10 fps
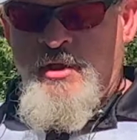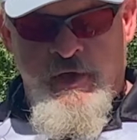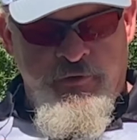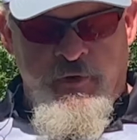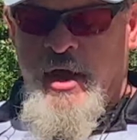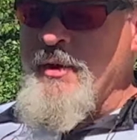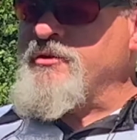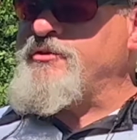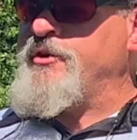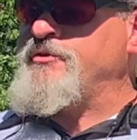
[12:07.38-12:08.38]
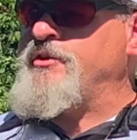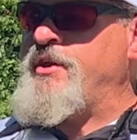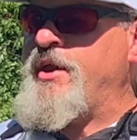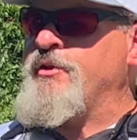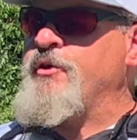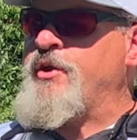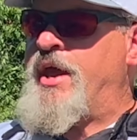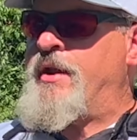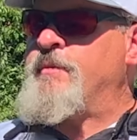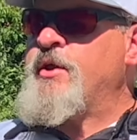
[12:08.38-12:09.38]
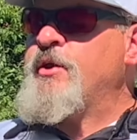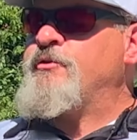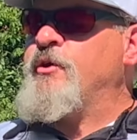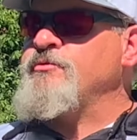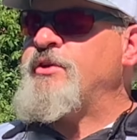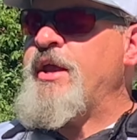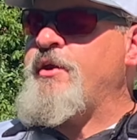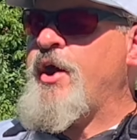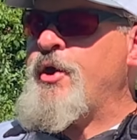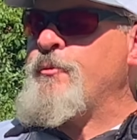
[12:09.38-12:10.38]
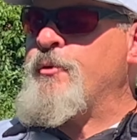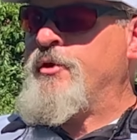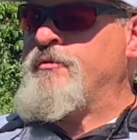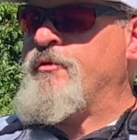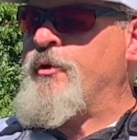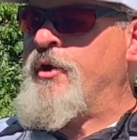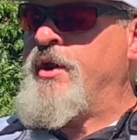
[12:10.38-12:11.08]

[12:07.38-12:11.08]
So I would seriously take a look at them. Don't take our word for it.